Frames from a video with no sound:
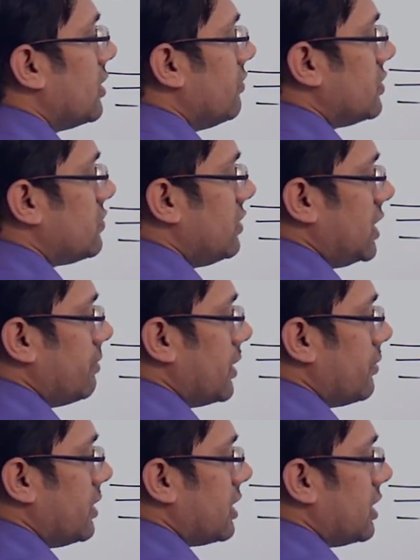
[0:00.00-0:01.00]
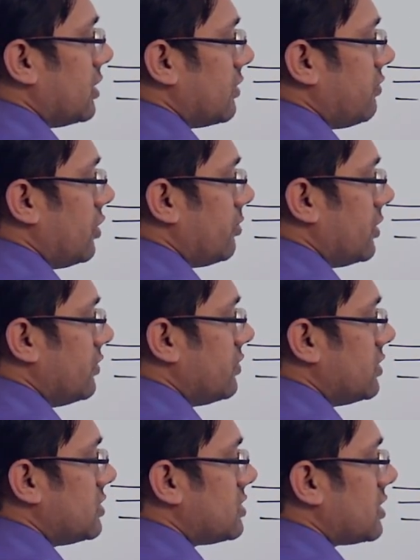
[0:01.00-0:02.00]
which we remember in the form of
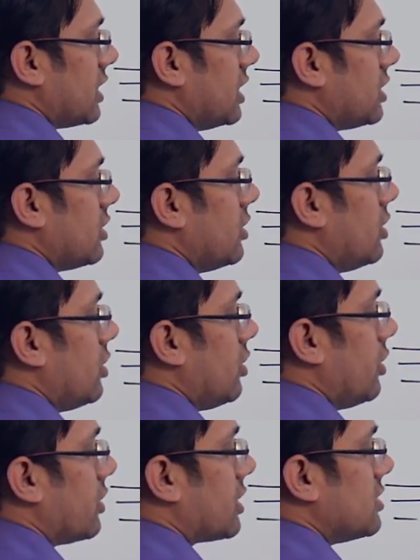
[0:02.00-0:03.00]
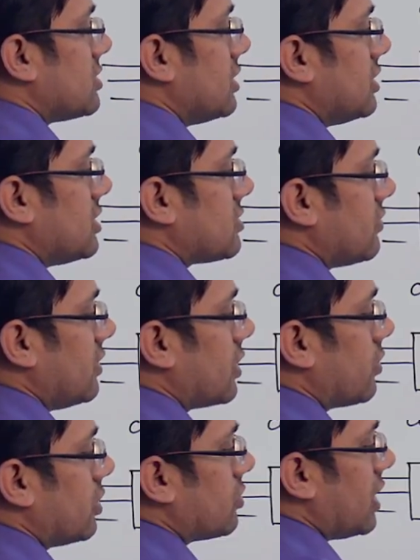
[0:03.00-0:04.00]
state, or you can say this, we are going